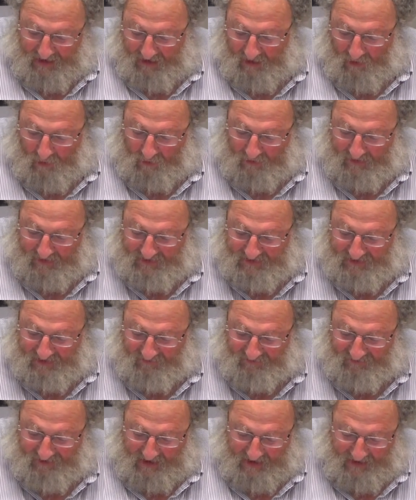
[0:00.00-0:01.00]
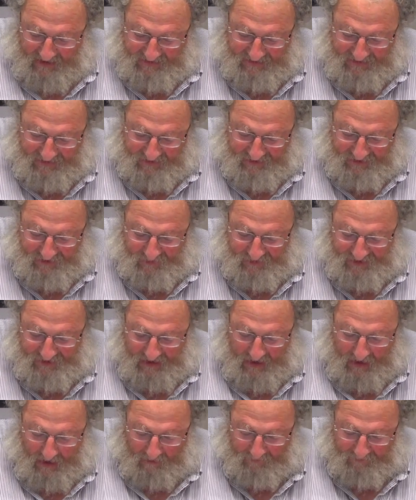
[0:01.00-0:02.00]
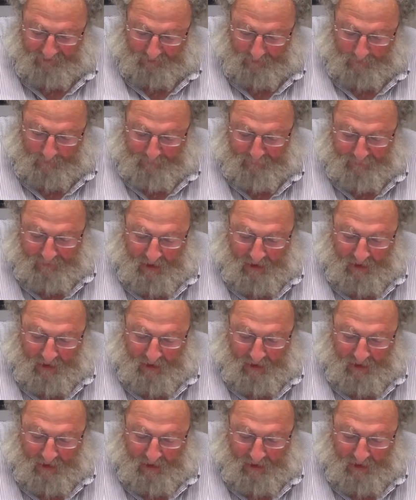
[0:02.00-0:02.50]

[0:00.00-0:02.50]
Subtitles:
that holiest of days in the Jewish calendar,